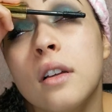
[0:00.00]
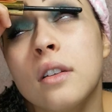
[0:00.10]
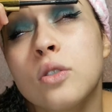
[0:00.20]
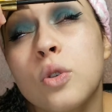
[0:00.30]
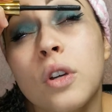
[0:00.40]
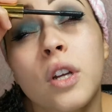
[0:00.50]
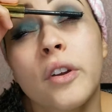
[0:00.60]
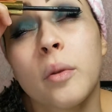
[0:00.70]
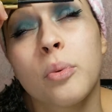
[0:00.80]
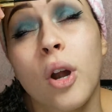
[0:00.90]
Julian
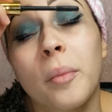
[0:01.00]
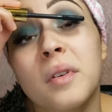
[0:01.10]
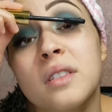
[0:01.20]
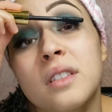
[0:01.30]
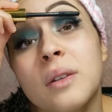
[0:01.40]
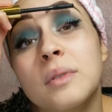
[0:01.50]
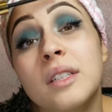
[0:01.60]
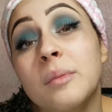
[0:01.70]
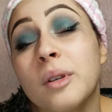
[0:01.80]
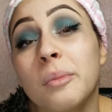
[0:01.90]
already promised he was
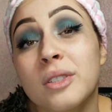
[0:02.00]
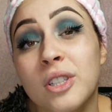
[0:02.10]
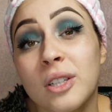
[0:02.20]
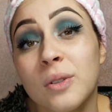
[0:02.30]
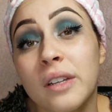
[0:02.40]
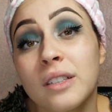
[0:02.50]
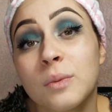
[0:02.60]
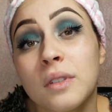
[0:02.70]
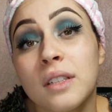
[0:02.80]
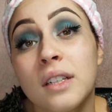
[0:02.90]
gonna be on my channel next
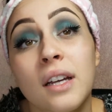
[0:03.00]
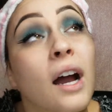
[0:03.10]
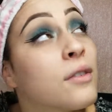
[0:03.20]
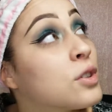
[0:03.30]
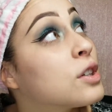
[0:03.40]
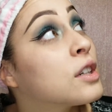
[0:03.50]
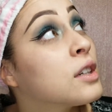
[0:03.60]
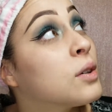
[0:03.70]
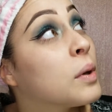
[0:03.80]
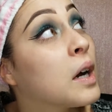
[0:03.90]
week after
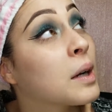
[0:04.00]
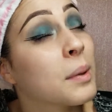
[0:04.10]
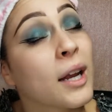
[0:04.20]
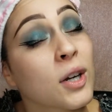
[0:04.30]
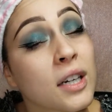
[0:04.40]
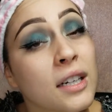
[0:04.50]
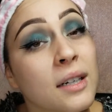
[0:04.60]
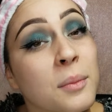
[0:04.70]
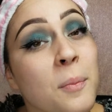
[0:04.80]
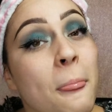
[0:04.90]
we got him a
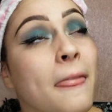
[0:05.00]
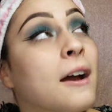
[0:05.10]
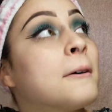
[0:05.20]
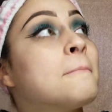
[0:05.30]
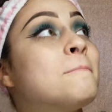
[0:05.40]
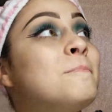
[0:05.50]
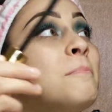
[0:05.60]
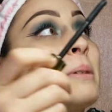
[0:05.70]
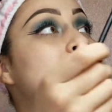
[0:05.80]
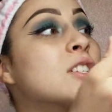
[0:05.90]
haircut.
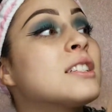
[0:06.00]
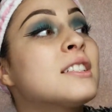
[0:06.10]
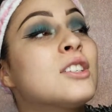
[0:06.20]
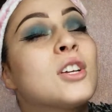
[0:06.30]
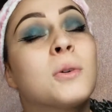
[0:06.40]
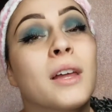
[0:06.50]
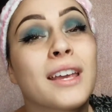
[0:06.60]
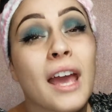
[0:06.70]
But just, you know, like,